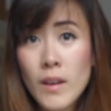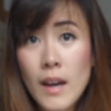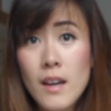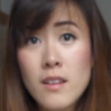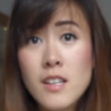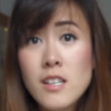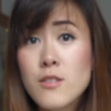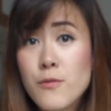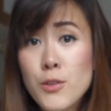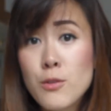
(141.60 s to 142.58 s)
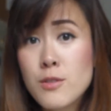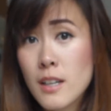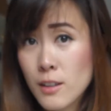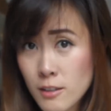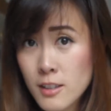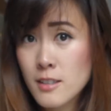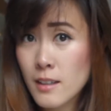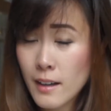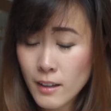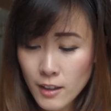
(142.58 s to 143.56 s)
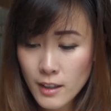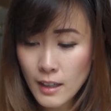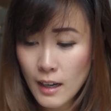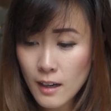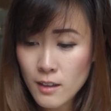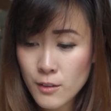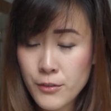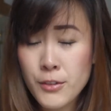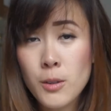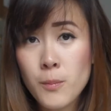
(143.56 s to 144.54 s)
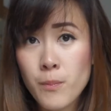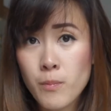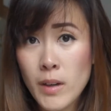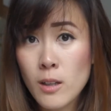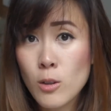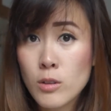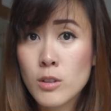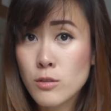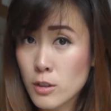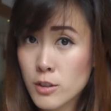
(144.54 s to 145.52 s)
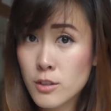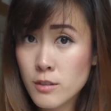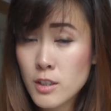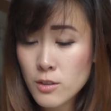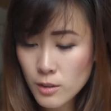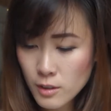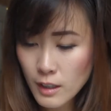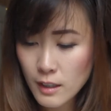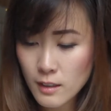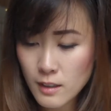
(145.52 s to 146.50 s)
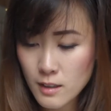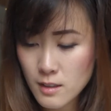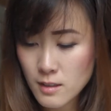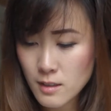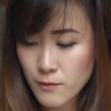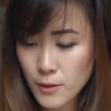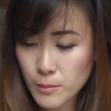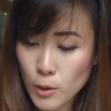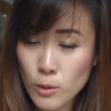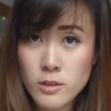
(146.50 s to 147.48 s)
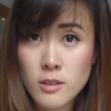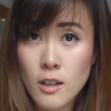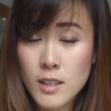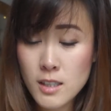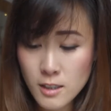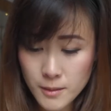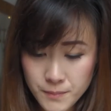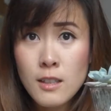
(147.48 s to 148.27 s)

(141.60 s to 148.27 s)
And the next few succulents that I got are from my local grocery store, and it's from Cold Storage.